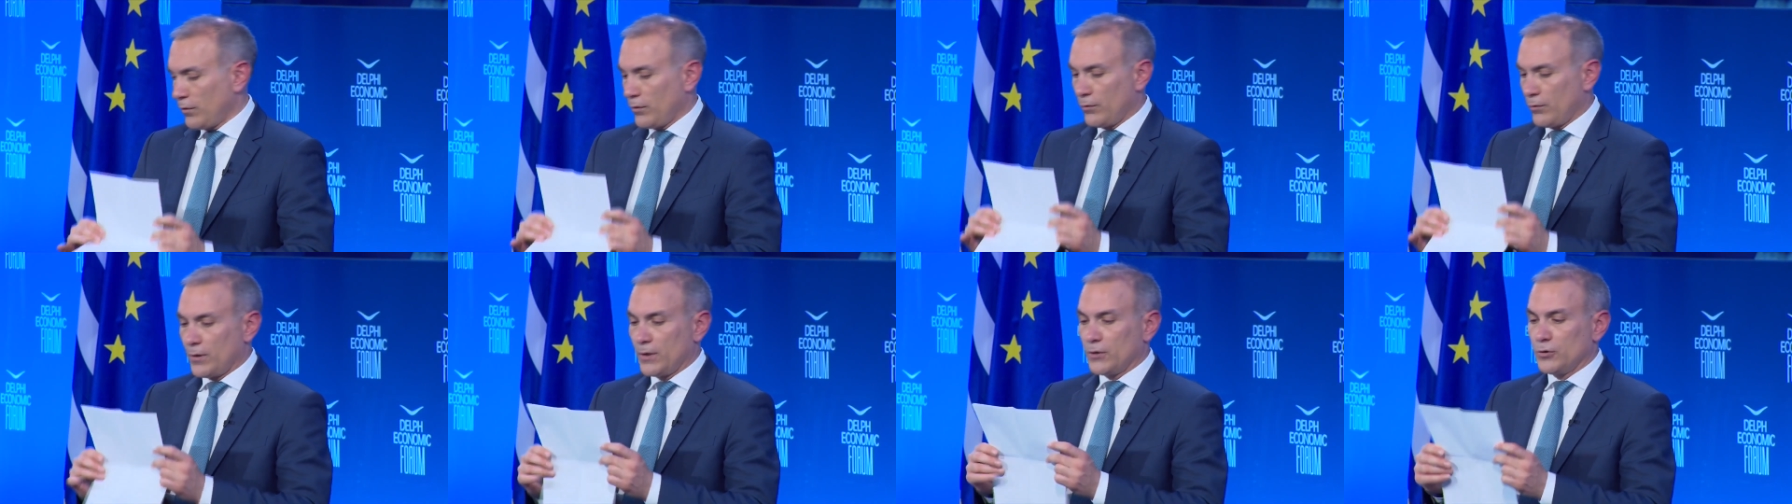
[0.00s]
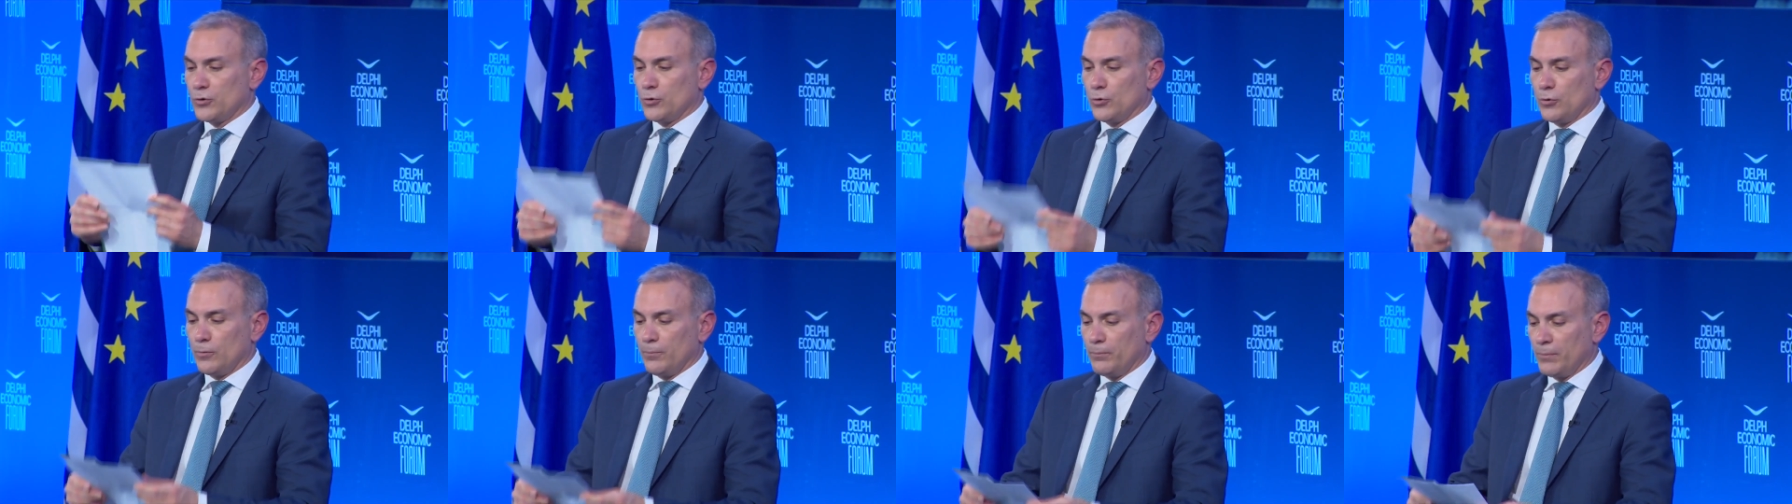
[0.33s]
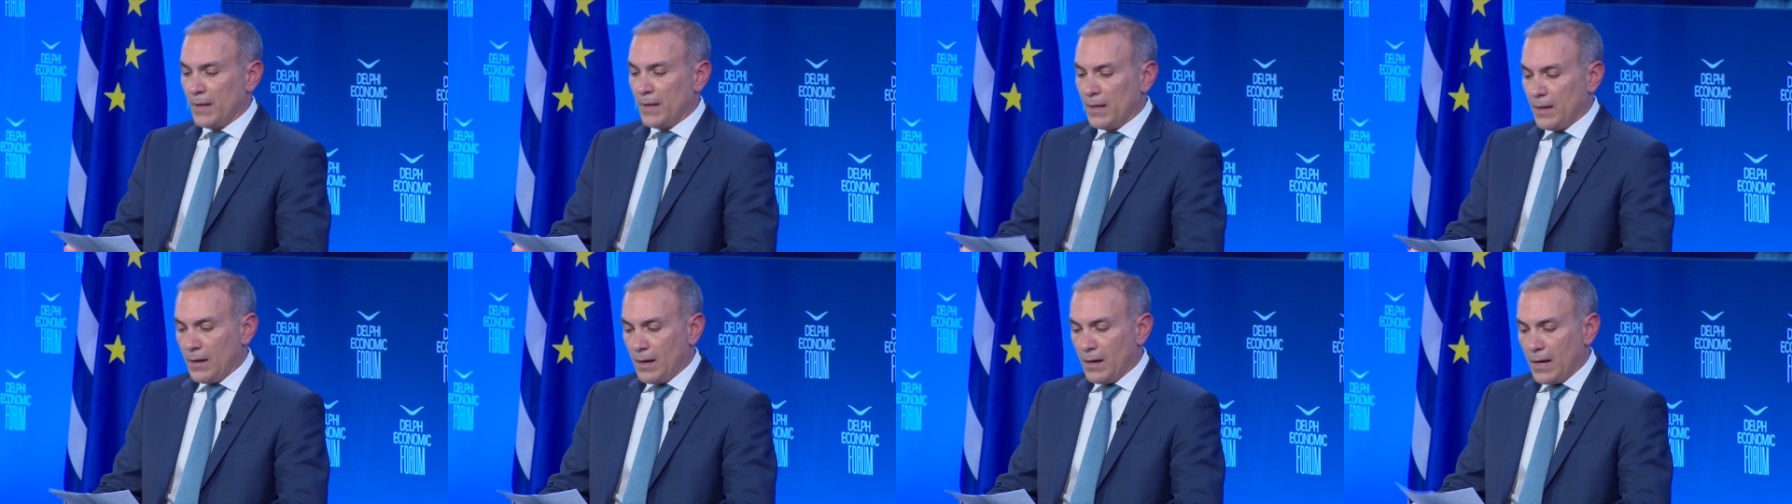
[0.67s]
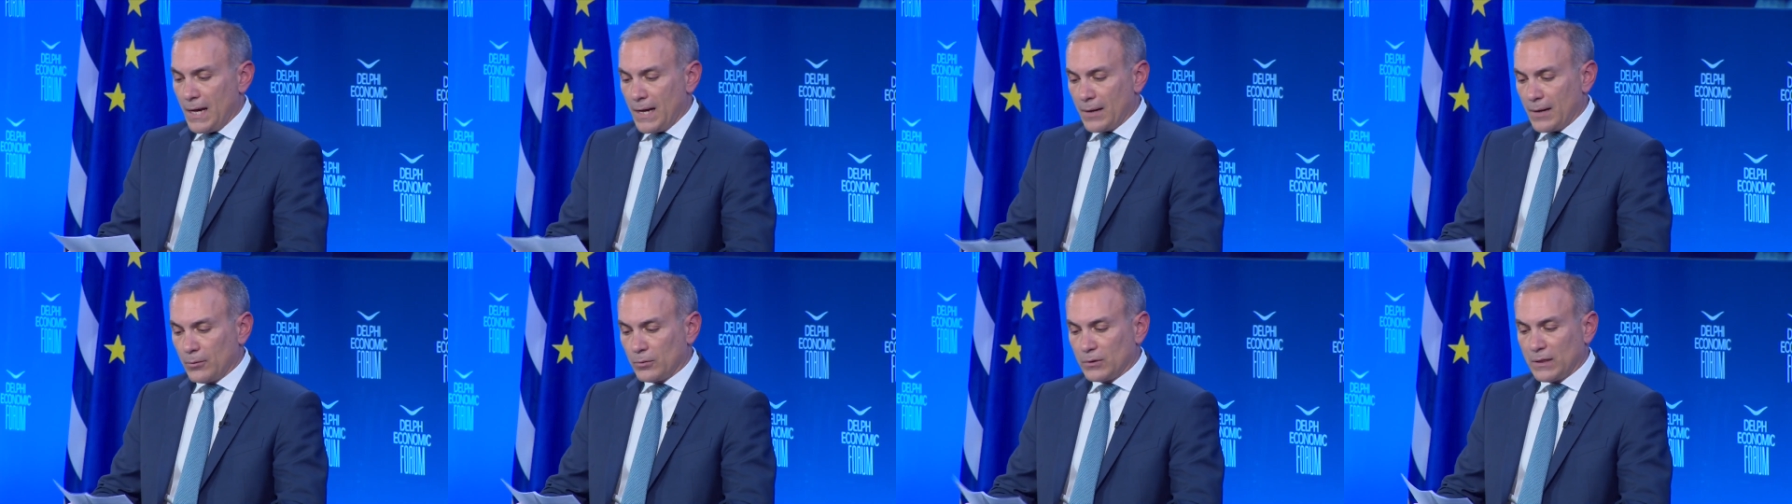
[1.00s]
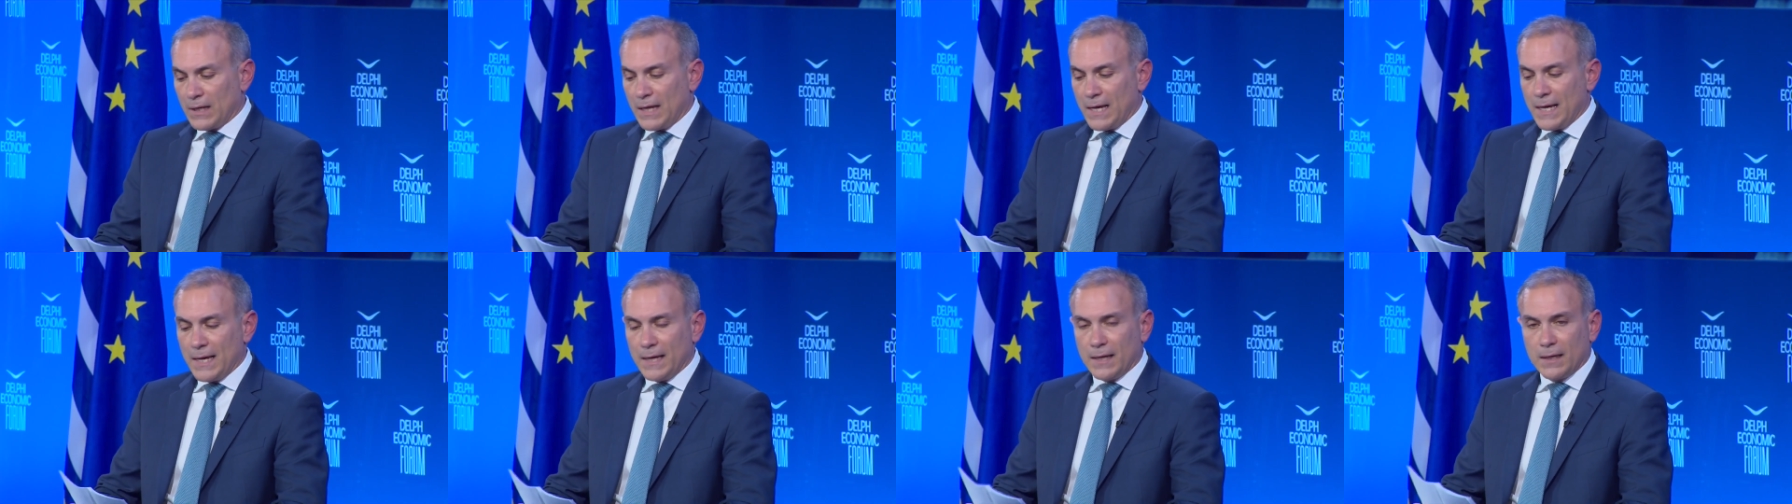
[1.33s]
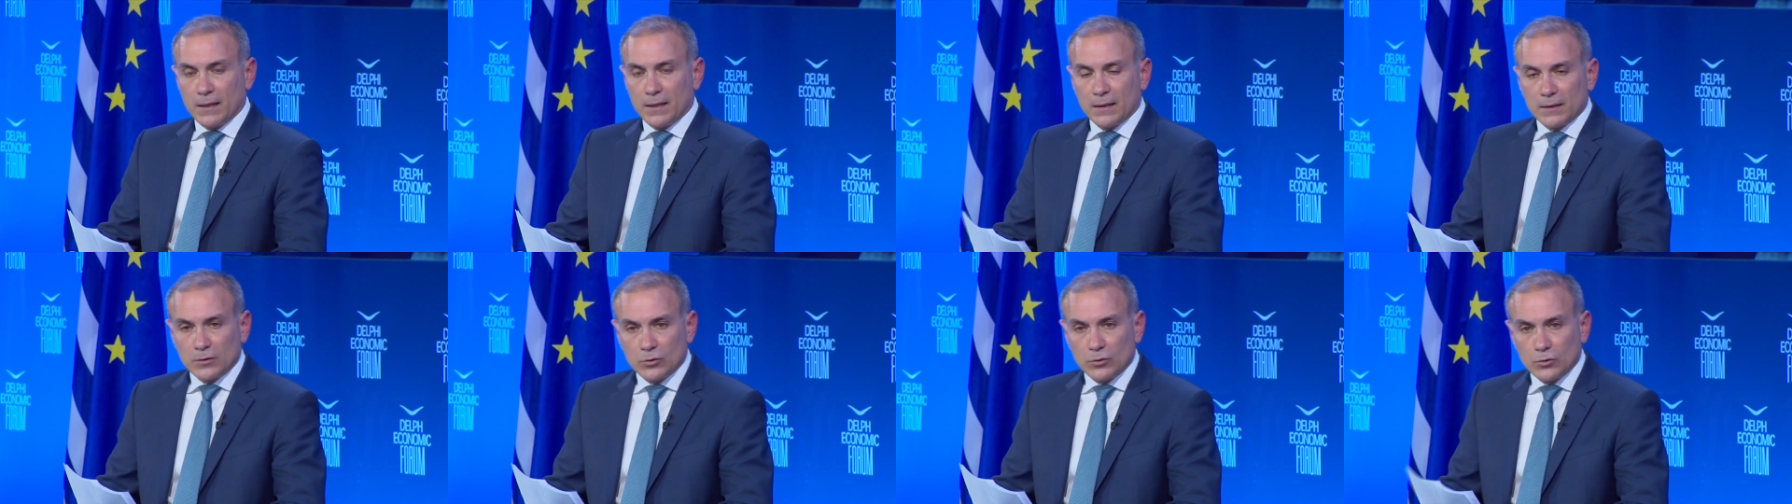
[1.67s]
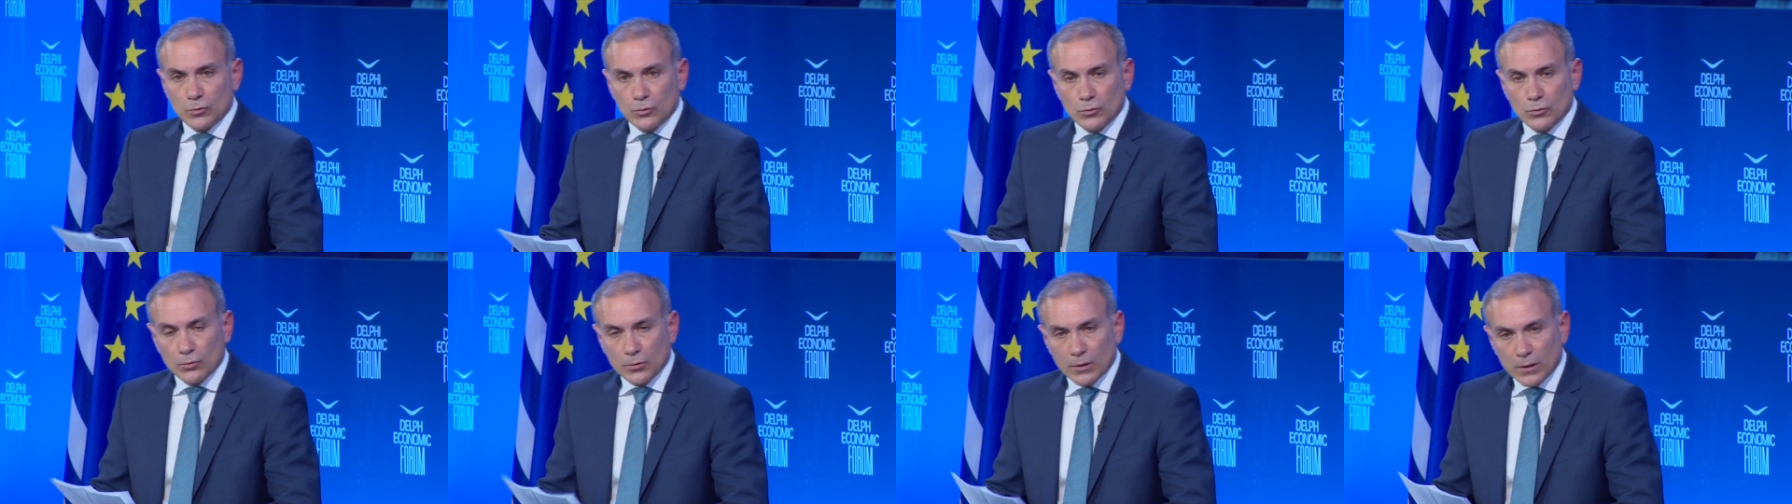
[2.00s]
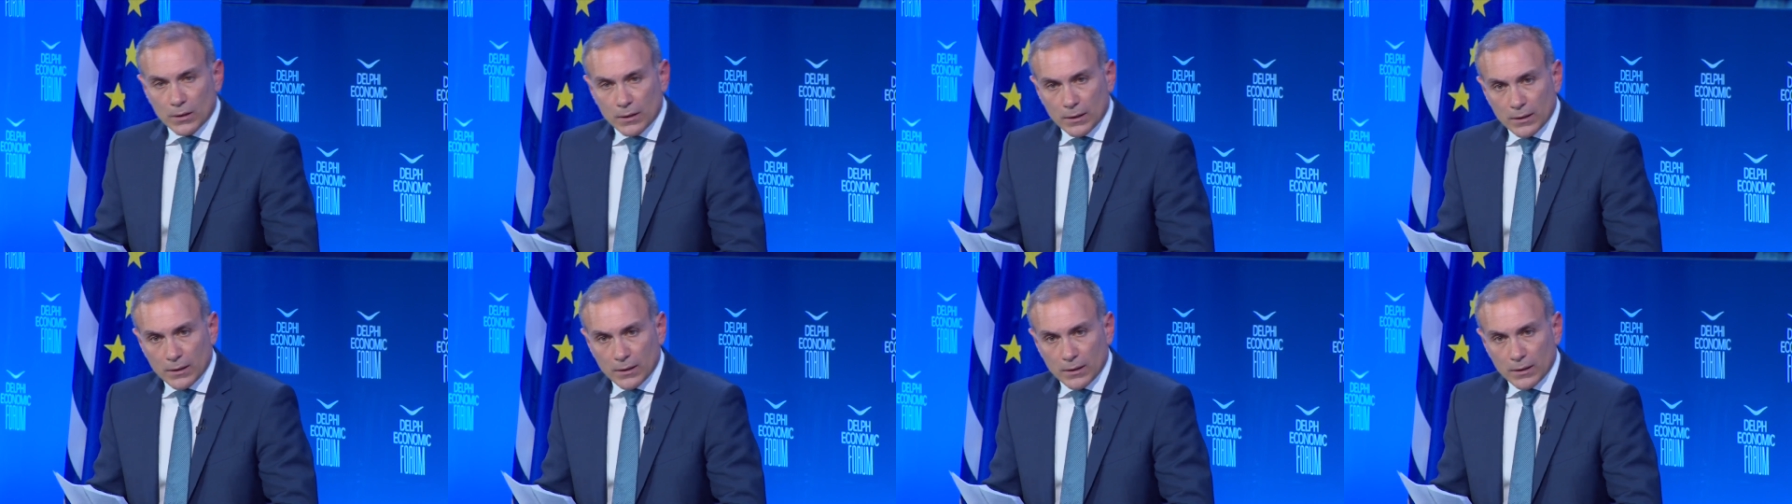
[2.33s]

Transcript: further ado, I would like to